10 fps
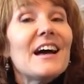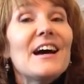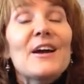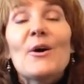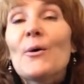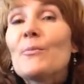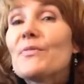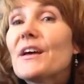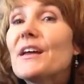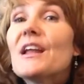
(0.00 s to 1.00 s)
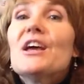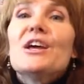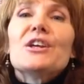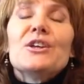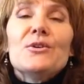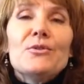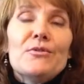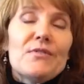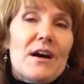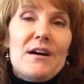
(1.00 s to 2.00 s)
I hope that you've
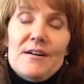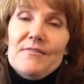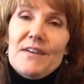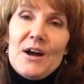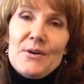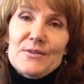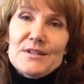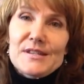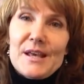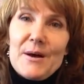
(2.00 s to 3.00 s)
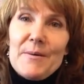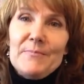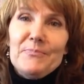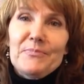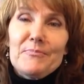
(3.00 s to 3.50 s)
found some